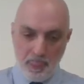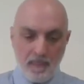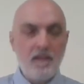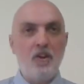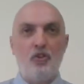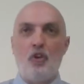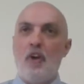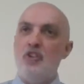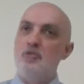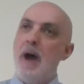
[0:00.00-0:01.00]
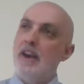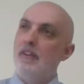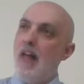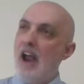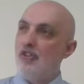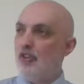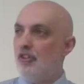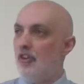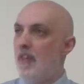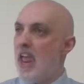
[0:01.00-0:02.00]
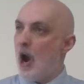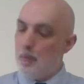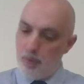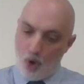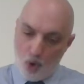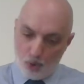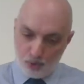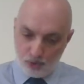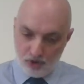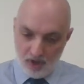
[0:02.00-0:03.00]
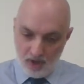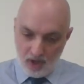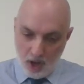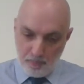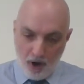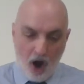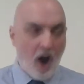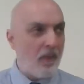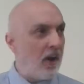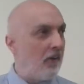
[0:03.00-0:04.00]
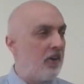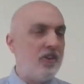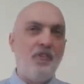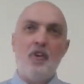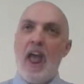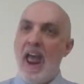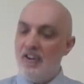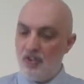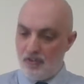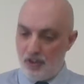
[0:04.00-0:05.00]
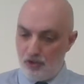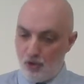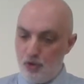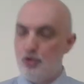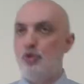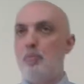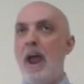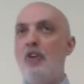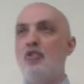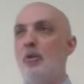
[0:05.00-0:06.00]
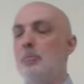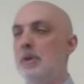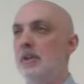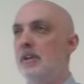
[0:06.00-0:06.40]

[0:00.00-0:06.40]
Here's the rich man and Lazarus, and they are poles apart. They're at different ends of the social spectrum.